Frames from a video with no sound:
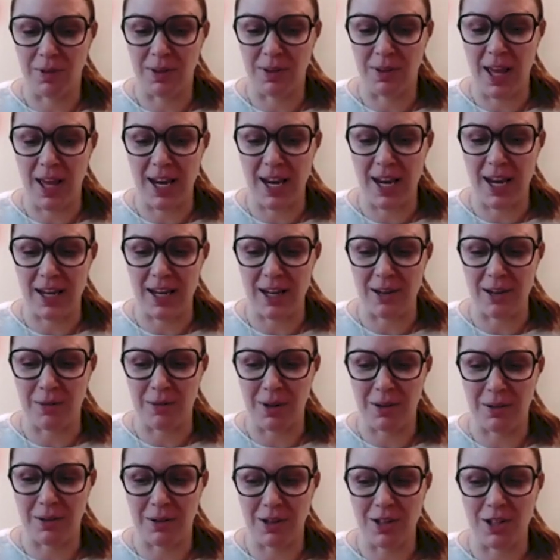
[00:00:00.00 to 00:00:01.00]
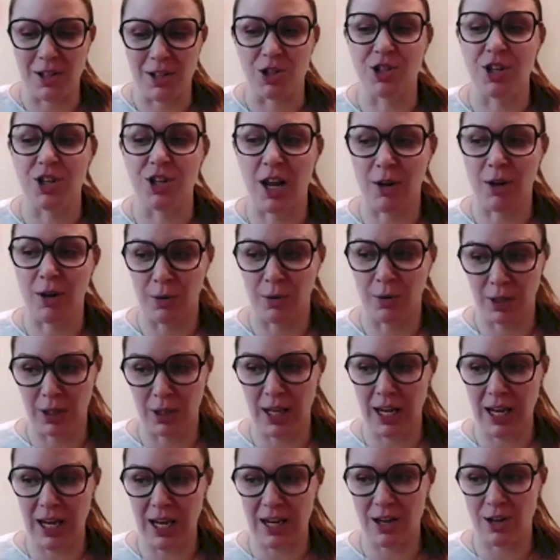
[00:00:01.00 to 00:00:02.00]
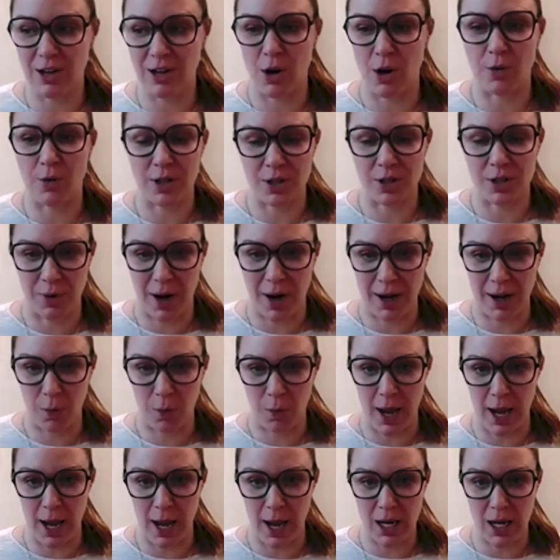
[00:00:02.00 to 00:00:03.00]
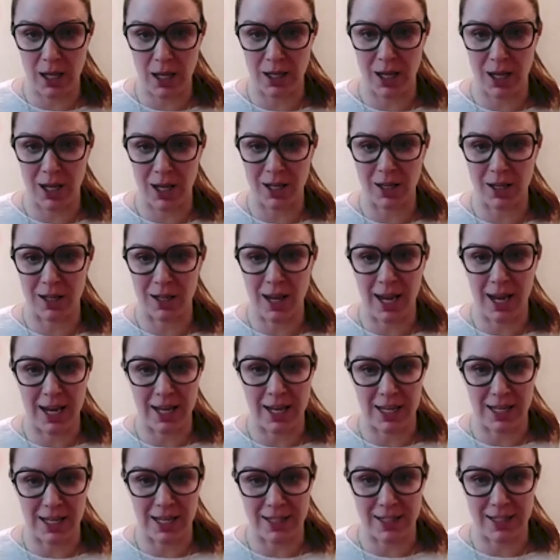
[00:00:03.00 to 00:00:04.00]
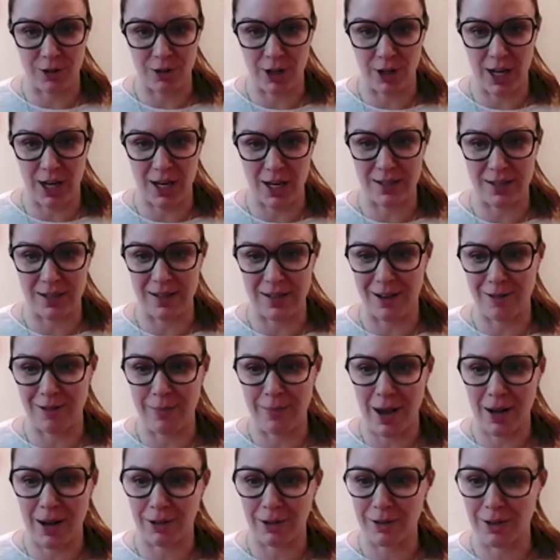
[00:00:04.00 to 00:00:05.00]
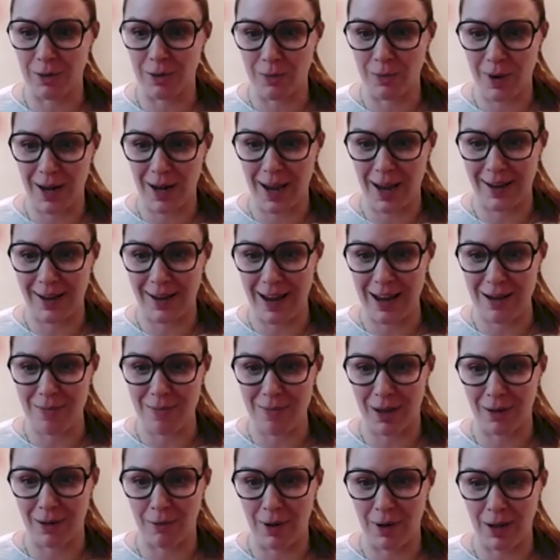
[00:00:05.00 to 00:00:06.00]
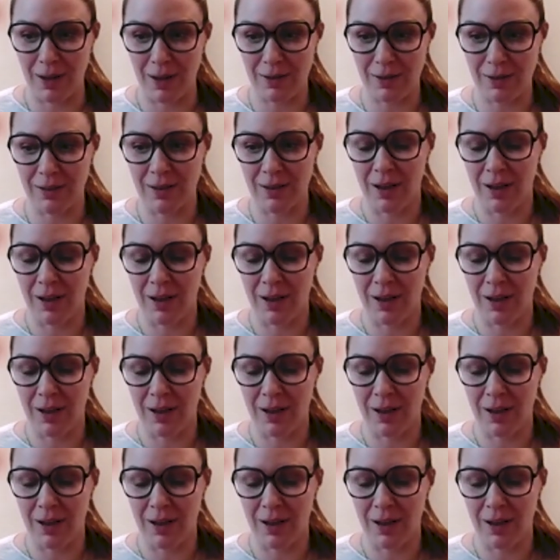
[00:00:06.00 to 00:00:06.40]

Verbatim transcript: they generally notice right away that hey these hearing aids sound better than what i came in with